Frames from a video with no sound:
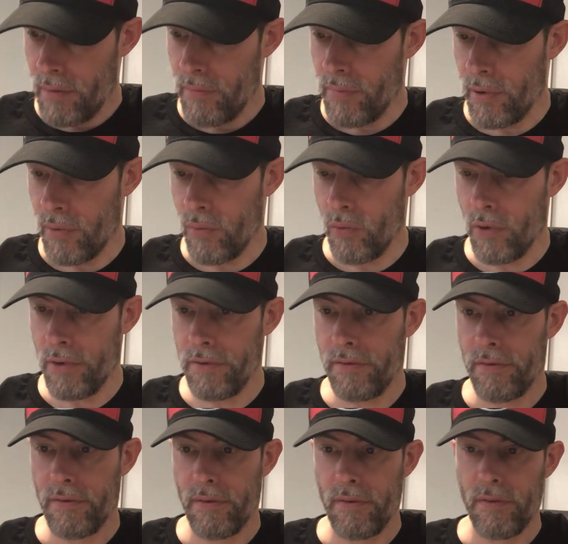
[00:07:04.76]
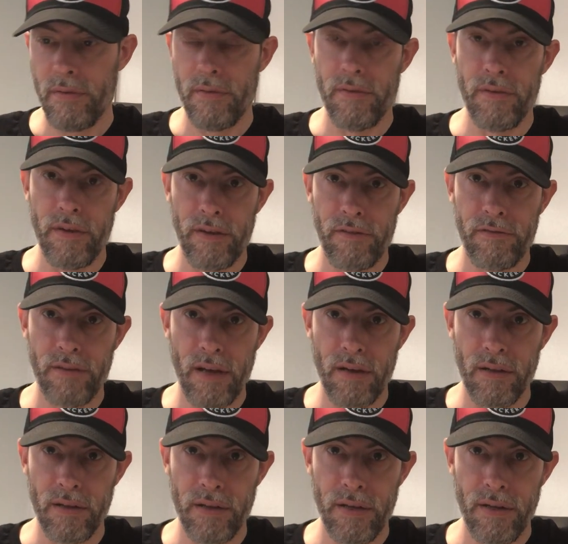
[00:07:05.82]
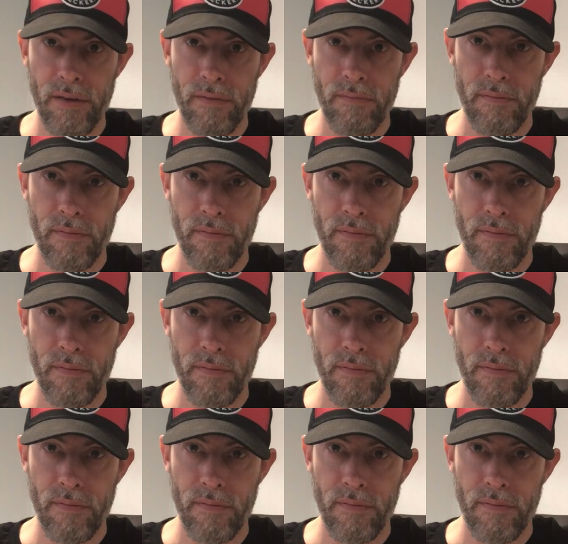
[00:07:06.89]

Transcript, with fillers: but once they settle in,